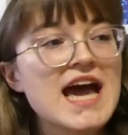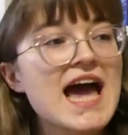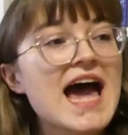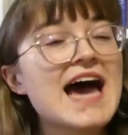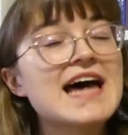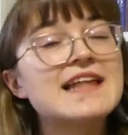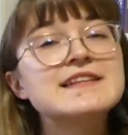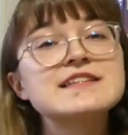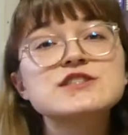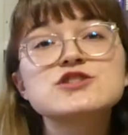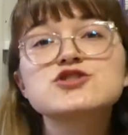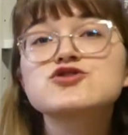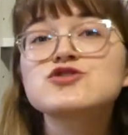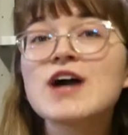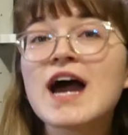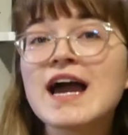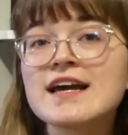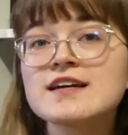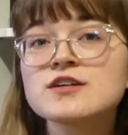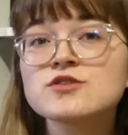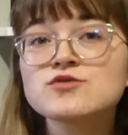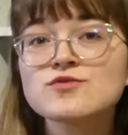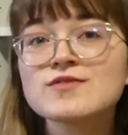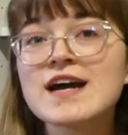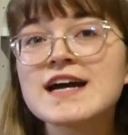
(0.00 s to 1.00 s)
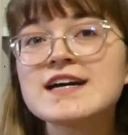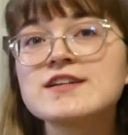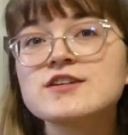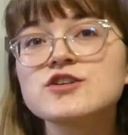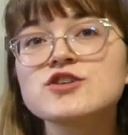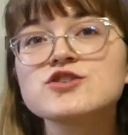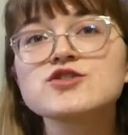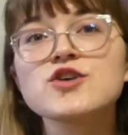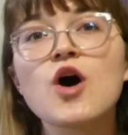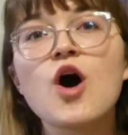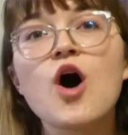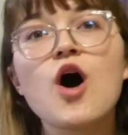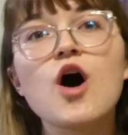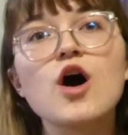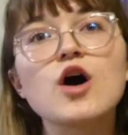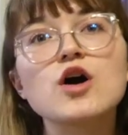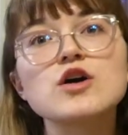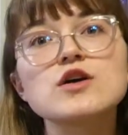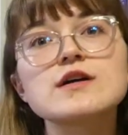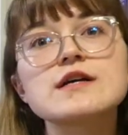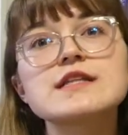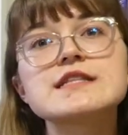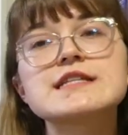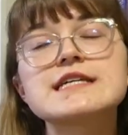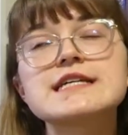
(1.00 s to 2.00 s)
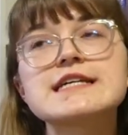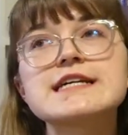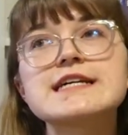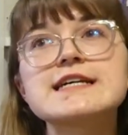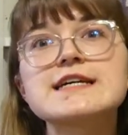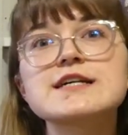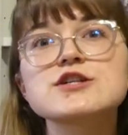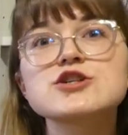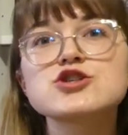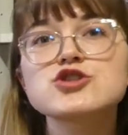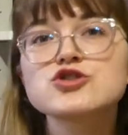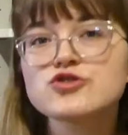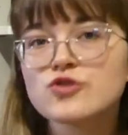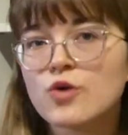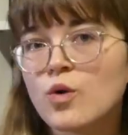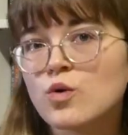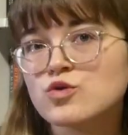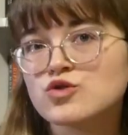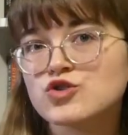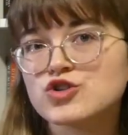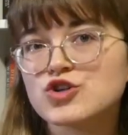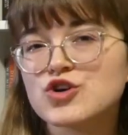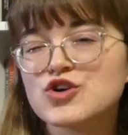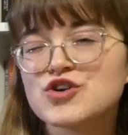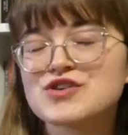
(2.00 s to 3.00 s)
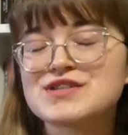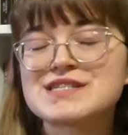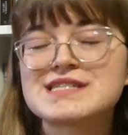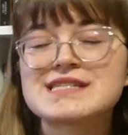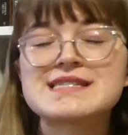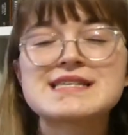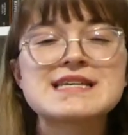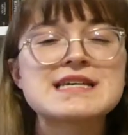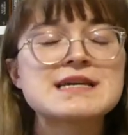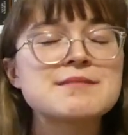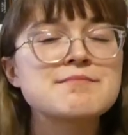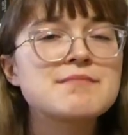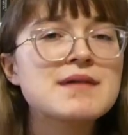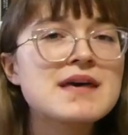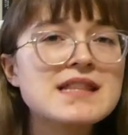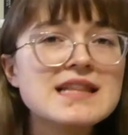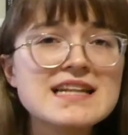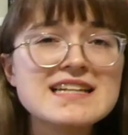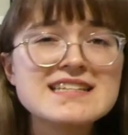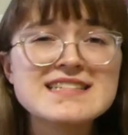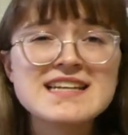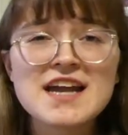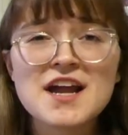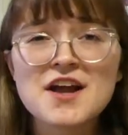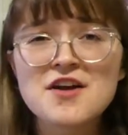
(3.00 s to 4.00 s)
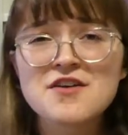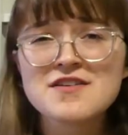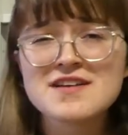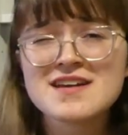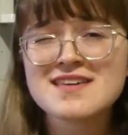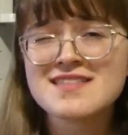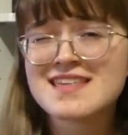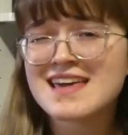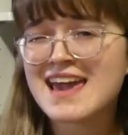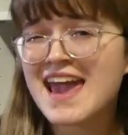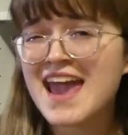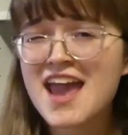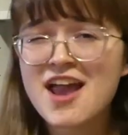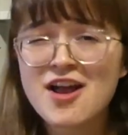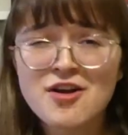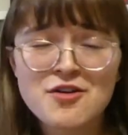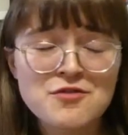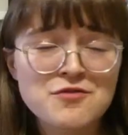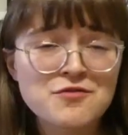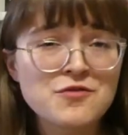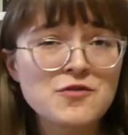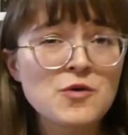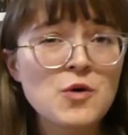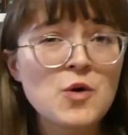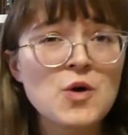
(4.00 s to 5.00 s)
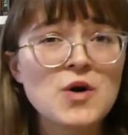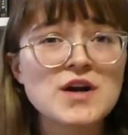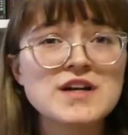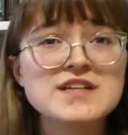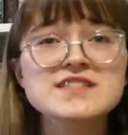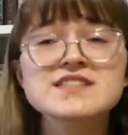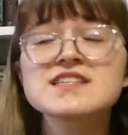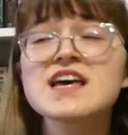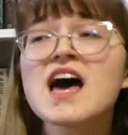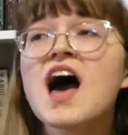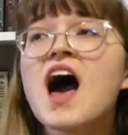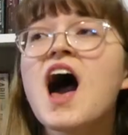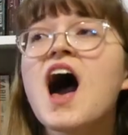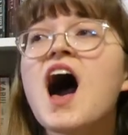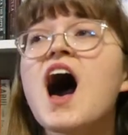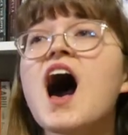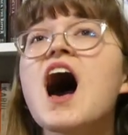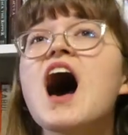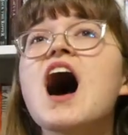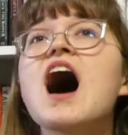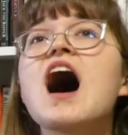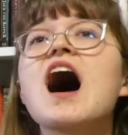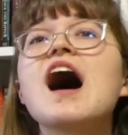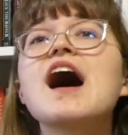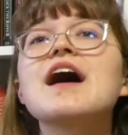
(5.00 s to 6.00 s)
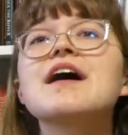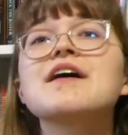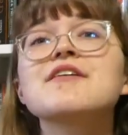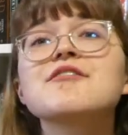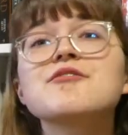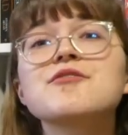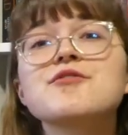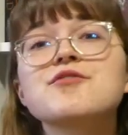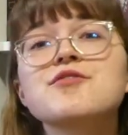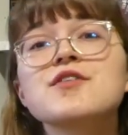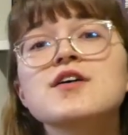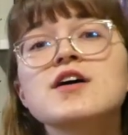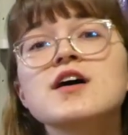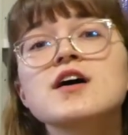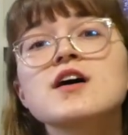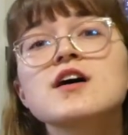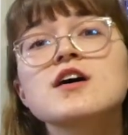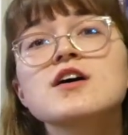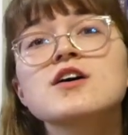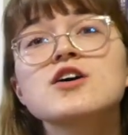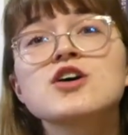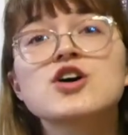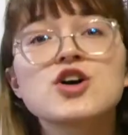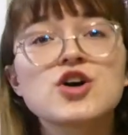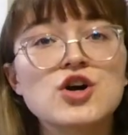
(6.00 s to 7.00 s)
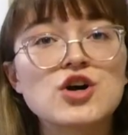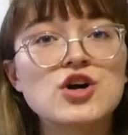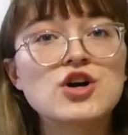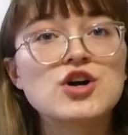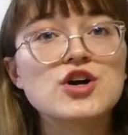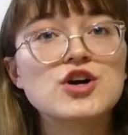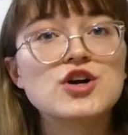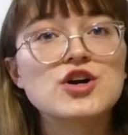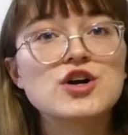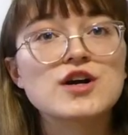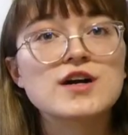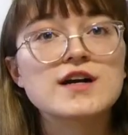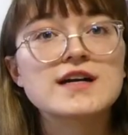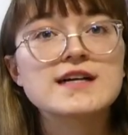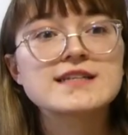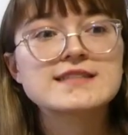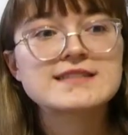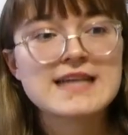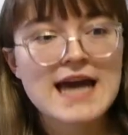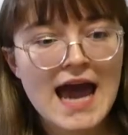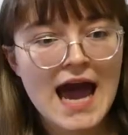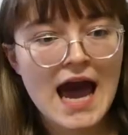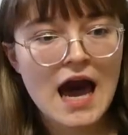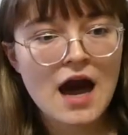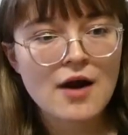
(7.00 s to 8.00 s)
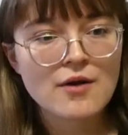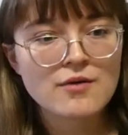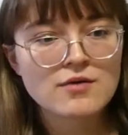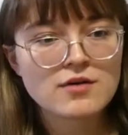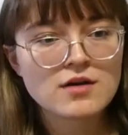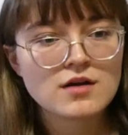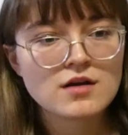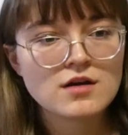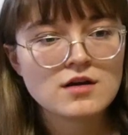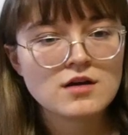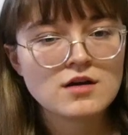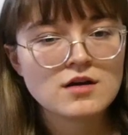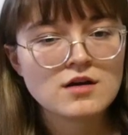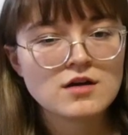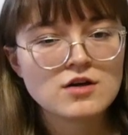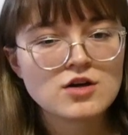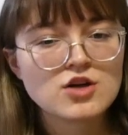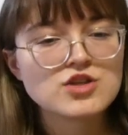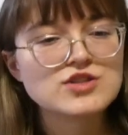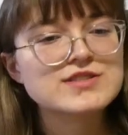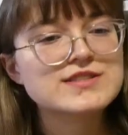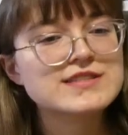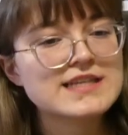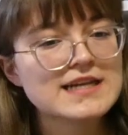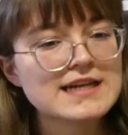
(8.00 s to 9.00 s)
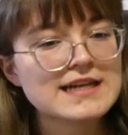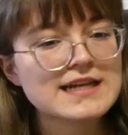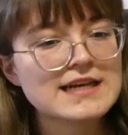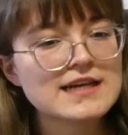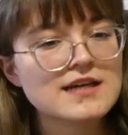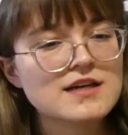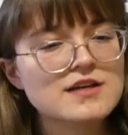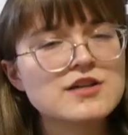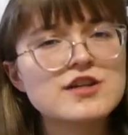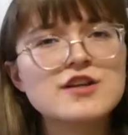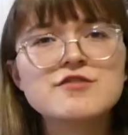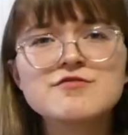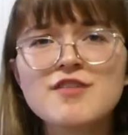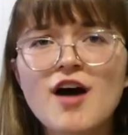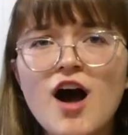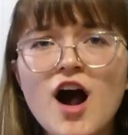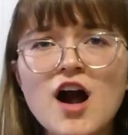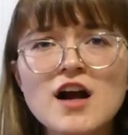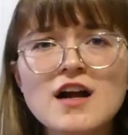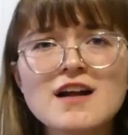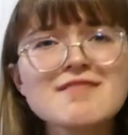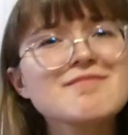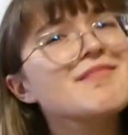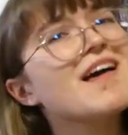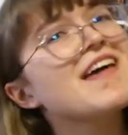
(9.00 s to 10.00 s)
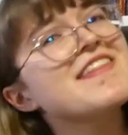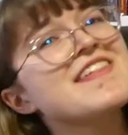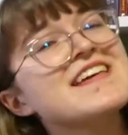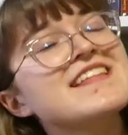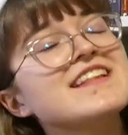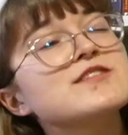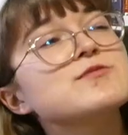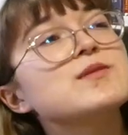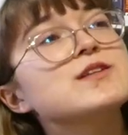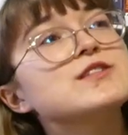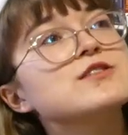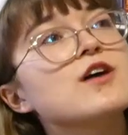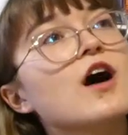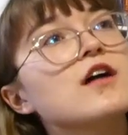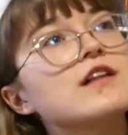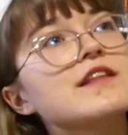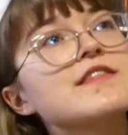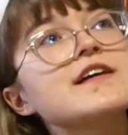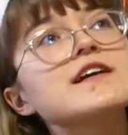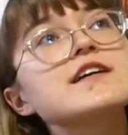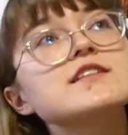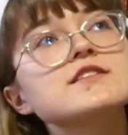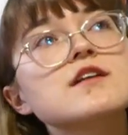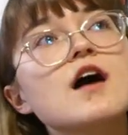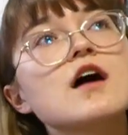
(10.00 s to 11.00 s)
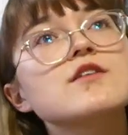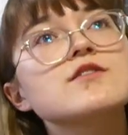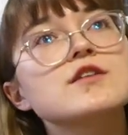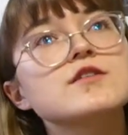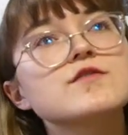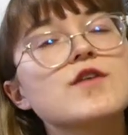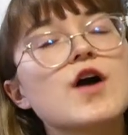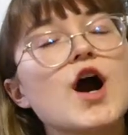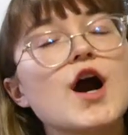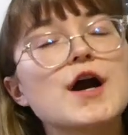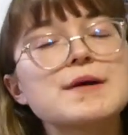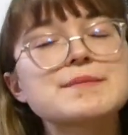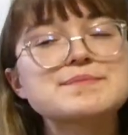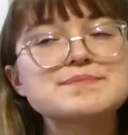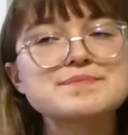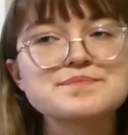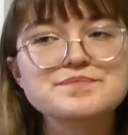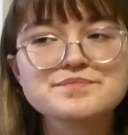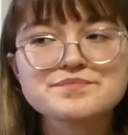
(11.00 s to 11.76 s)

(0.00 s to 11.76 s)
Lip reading: And these dragon riders are the soldiers, the military, the air force of her town, her city. Navarre? I think it's what it's called. I think it's called Navarre.